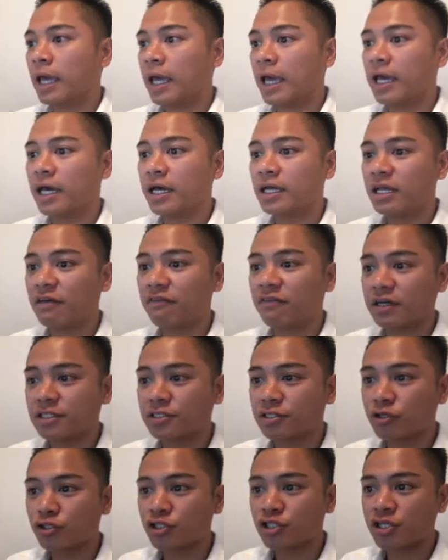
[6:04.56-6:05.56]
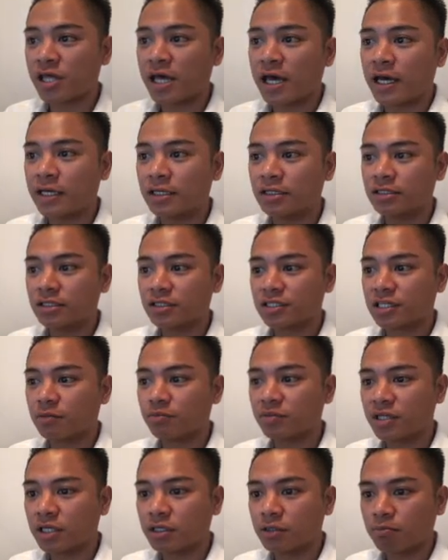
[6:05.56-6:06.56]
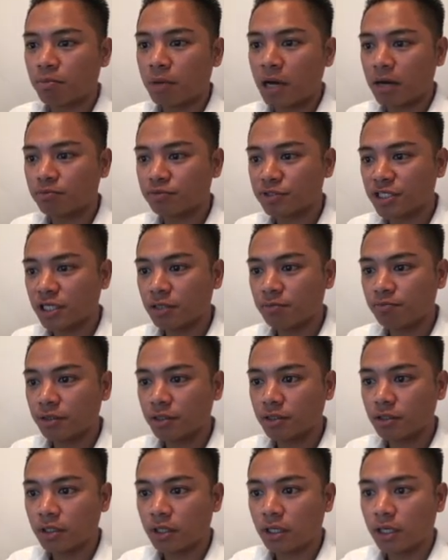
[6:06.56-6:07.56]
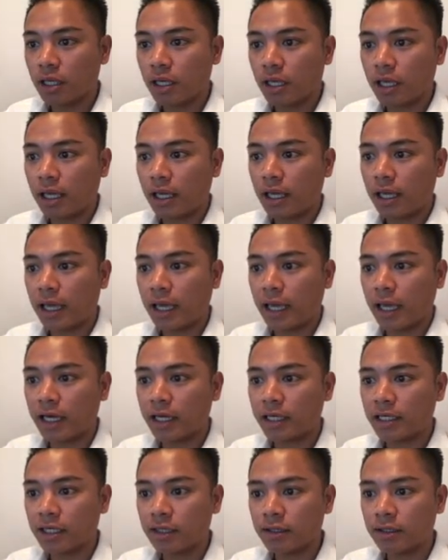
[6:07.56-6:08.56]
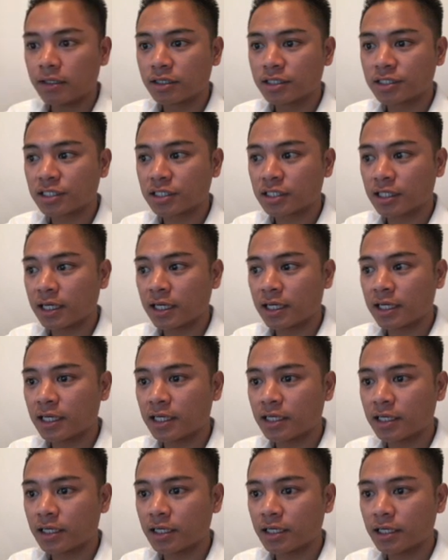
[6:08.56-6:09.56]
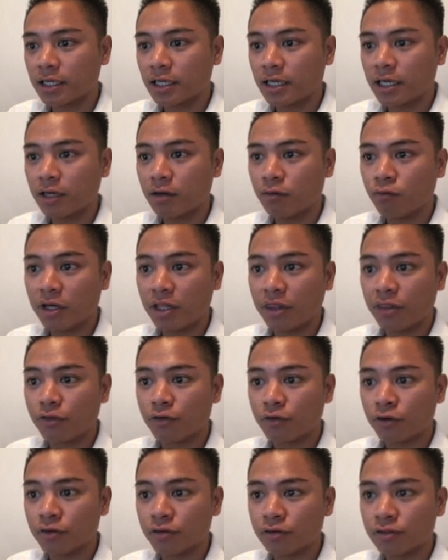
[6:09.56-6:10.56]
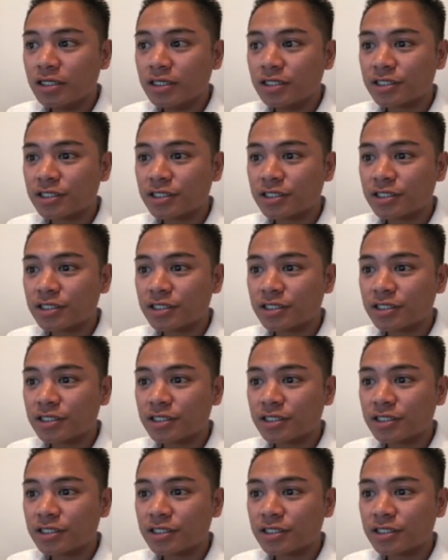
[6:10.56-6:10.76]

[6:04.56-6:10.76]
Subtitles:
And if I search that, something pops up and it looks like it went through.